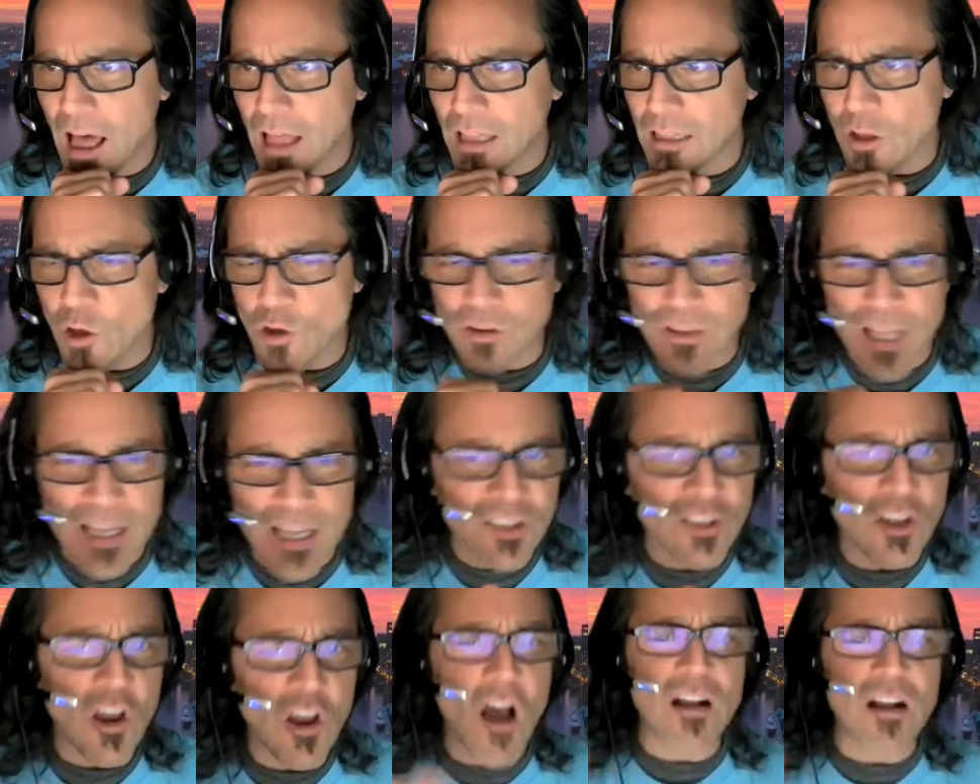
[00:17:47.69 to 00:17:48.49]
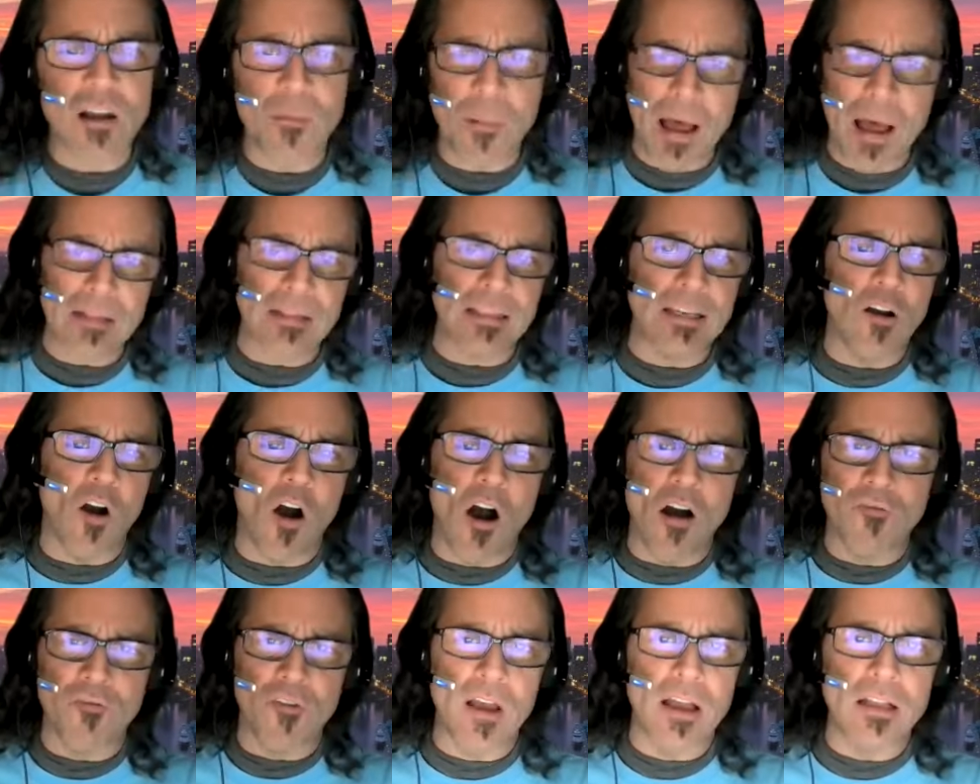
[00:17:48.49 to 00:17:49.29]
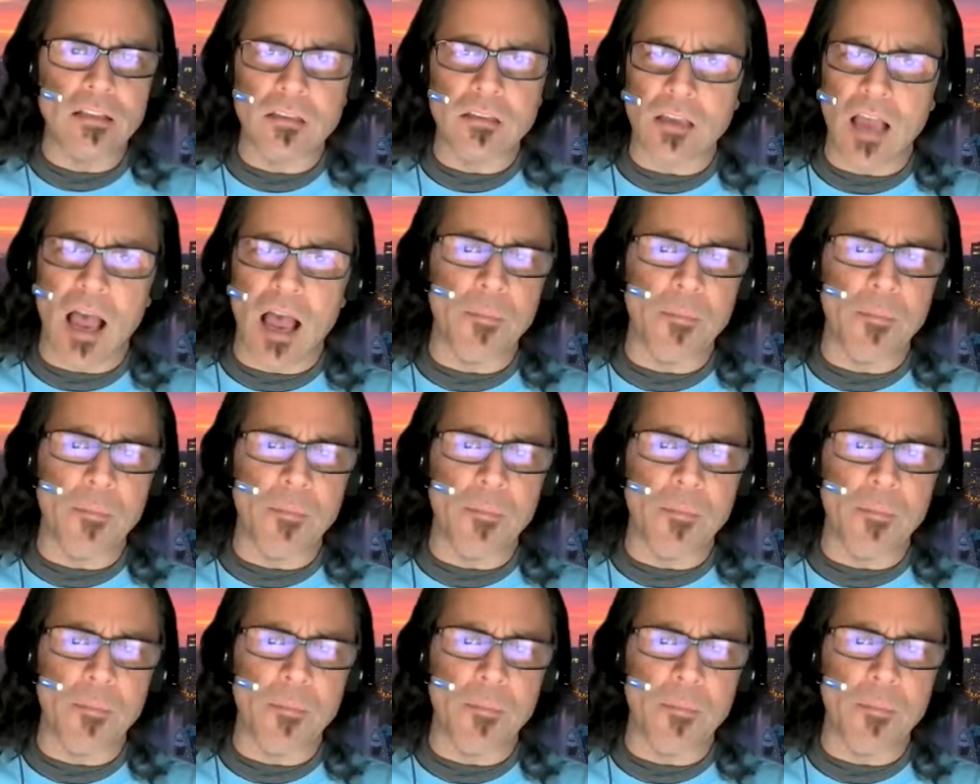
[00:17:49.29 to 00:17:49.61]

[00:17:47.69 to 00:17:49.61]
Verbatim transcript: look, let's talk about the offense.